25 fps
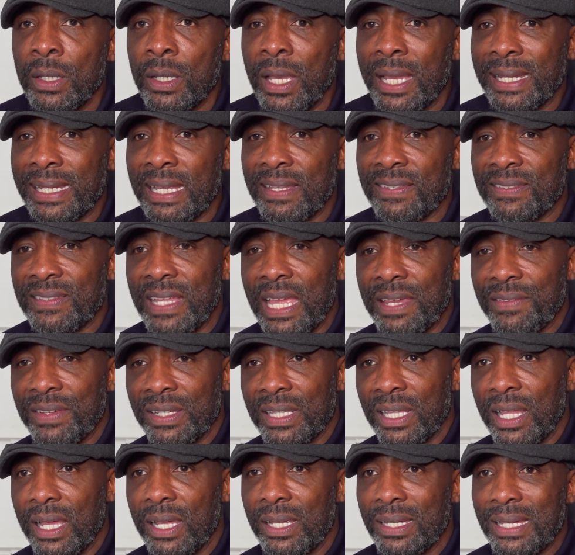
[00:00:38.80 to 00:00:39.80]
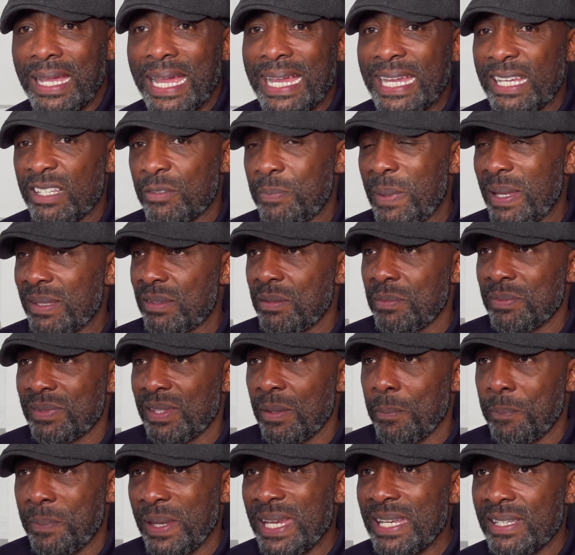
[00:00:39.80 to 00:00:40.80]
against David Light. I expect him
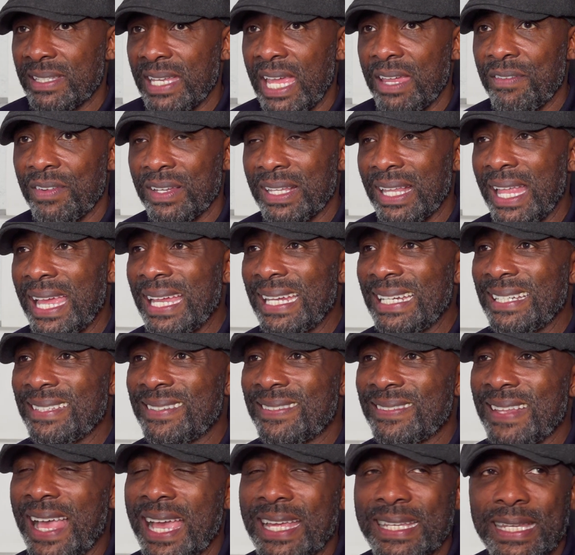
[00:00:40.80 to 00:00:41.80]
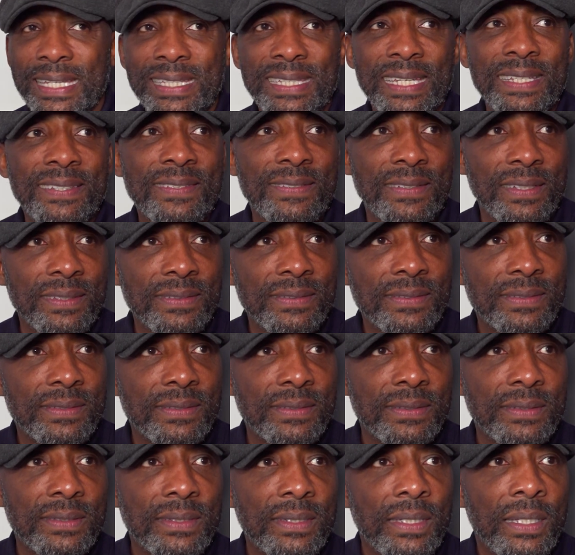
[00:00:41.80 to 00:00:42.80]
to beat David Light inside the
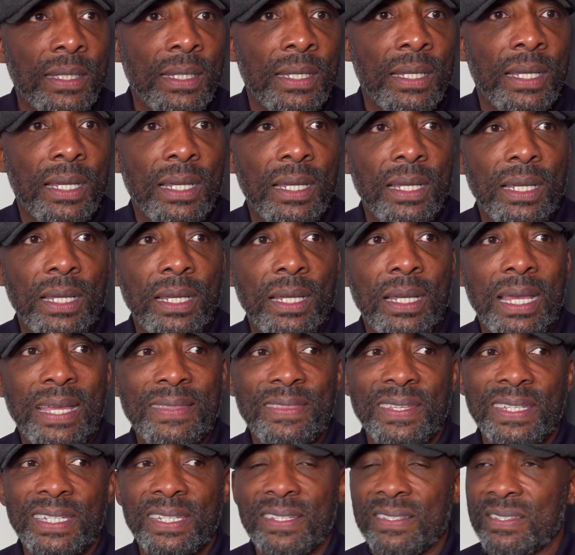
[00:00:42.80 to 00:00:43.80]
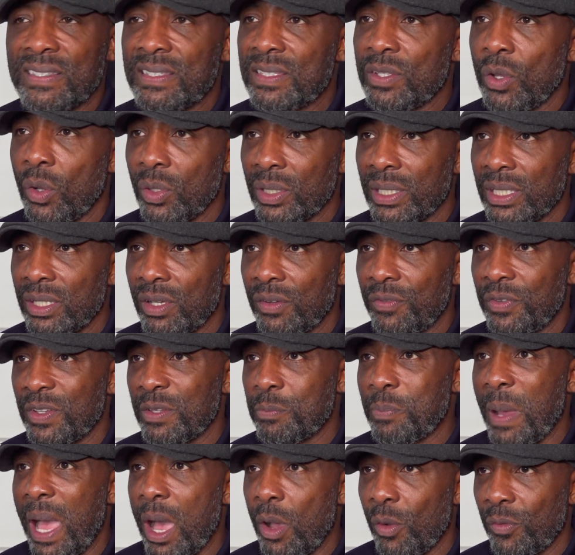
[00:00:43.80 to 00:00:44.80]
distance. I think he's tall enough, he's
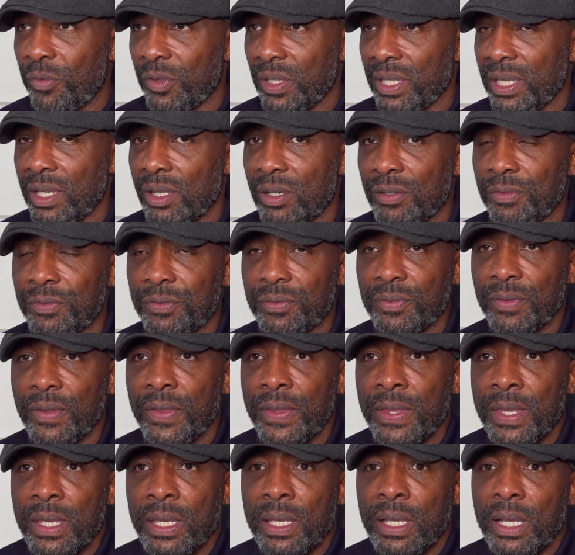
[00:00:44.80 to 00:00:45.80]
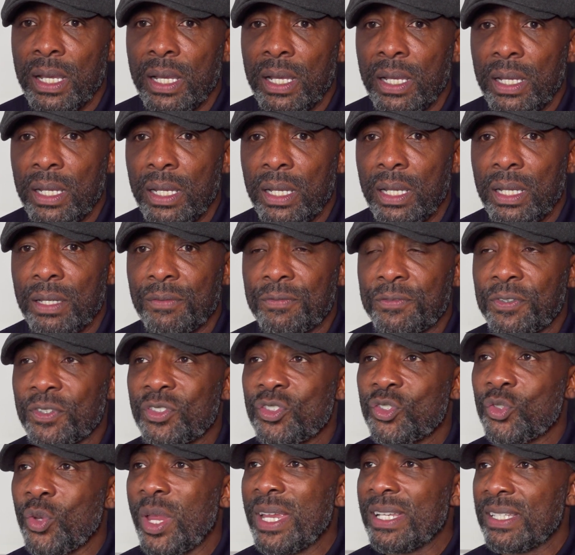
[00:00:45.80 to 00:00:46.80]
powerful enough.
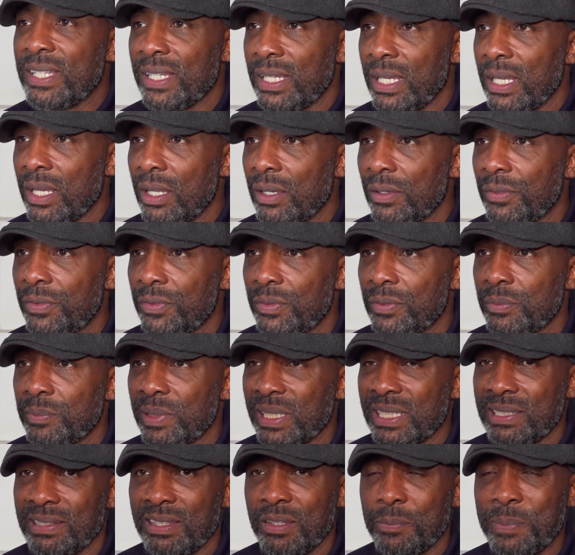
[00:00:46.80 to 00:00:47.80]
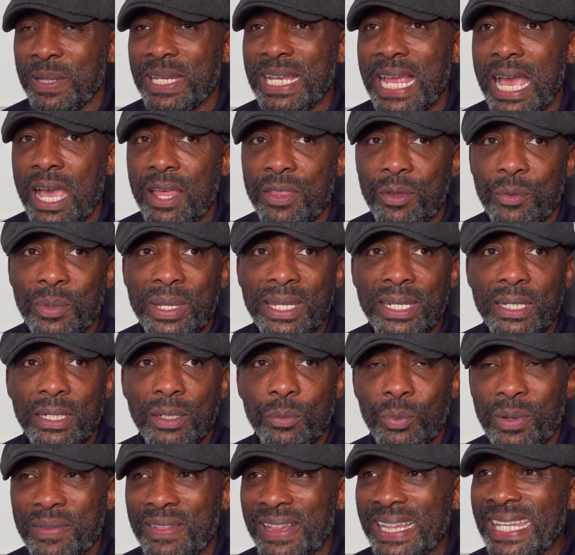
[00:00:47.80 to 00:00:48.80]
Frustrating enough because he's been out of the ring
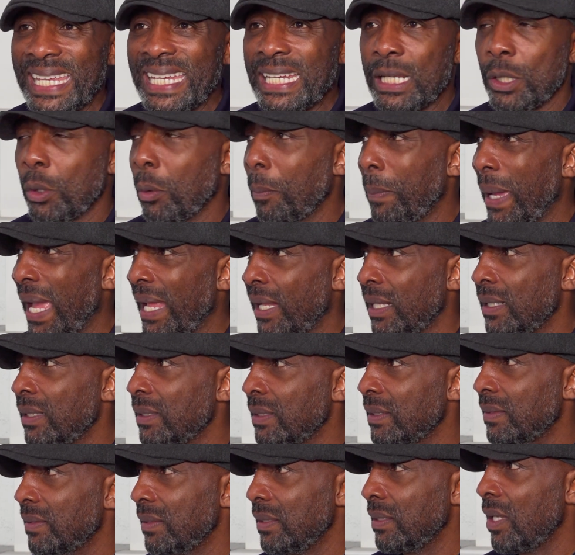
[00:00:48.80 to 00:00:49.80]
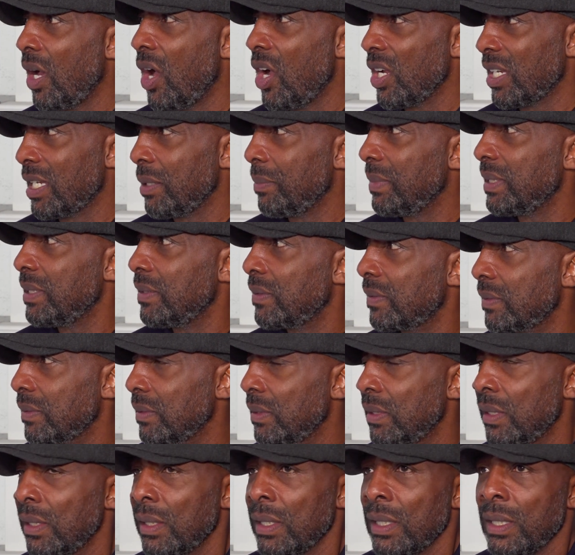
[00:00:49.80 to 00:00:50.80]
with legal battles and arguments
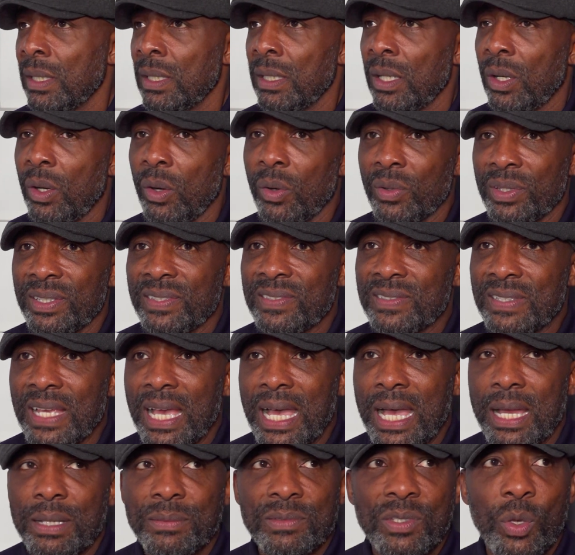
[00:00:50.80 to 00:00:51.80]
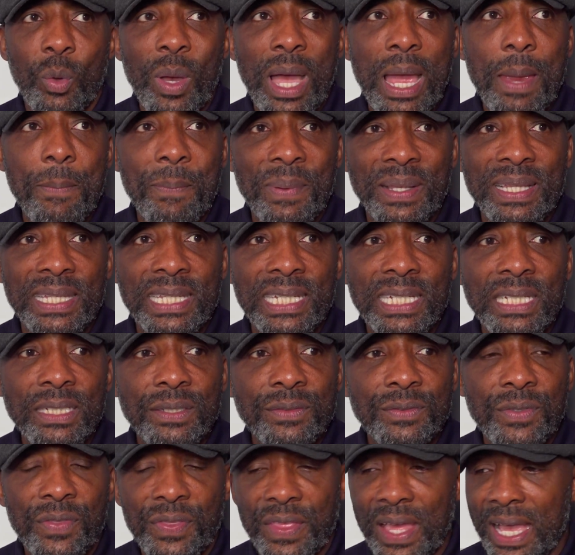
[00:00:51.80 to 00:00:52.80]
all this time. So I
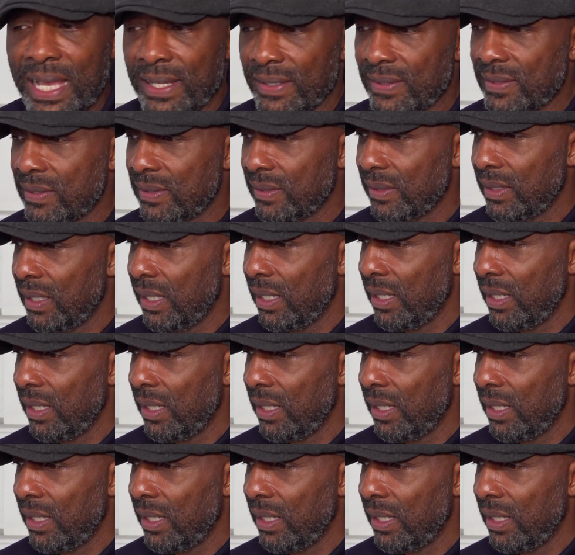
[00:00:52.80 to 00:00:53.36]
believe that